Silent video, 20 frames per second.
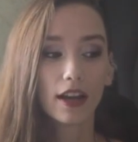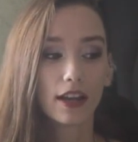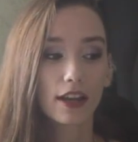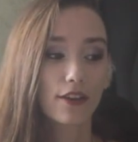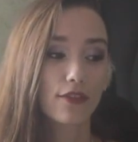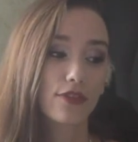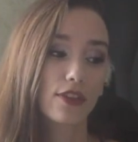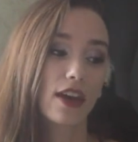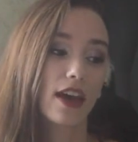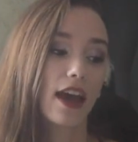
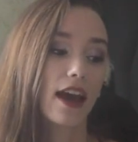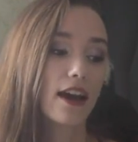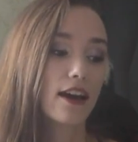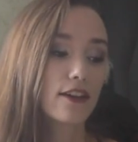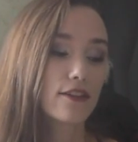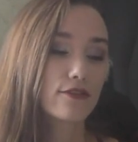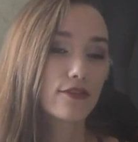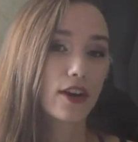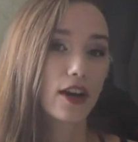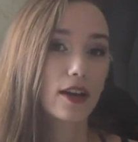If they
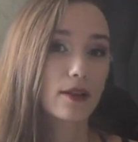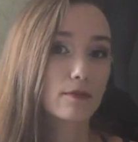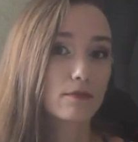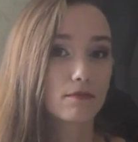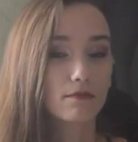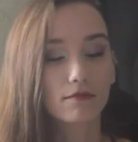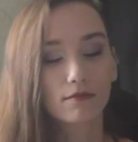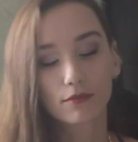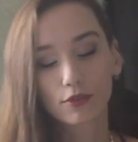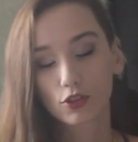have,
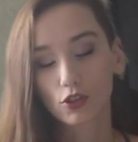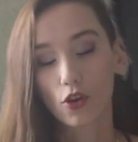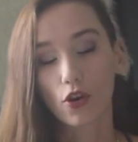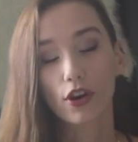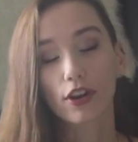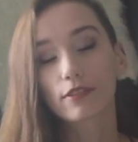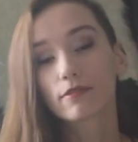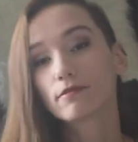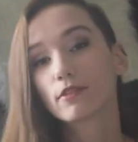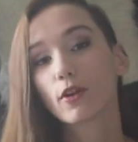I'm
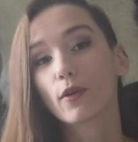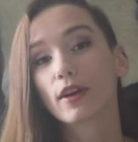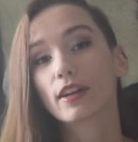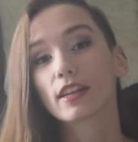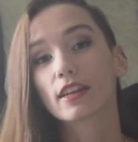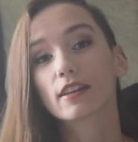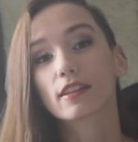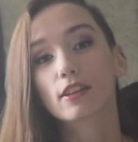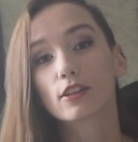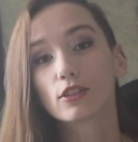sorry, no
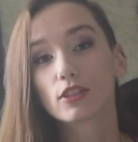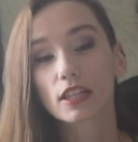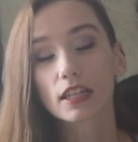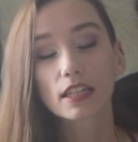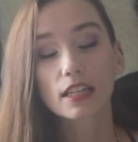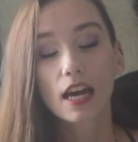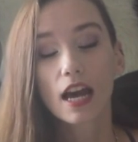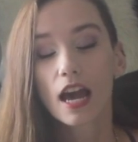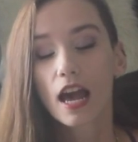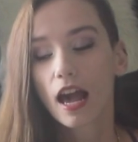idea that you did.